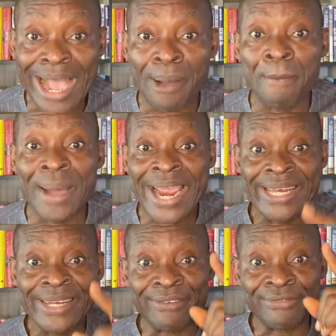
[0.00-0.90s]
are
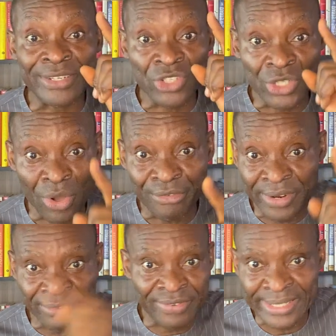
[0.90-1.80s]
buying their first stock for
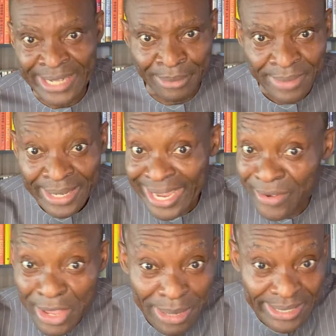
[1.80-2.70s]
the first time. Can
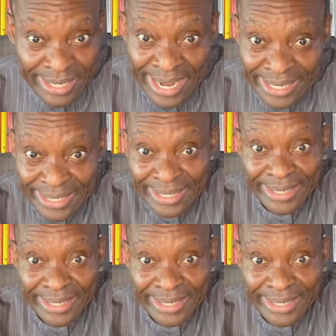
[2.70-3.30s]
you imagine that?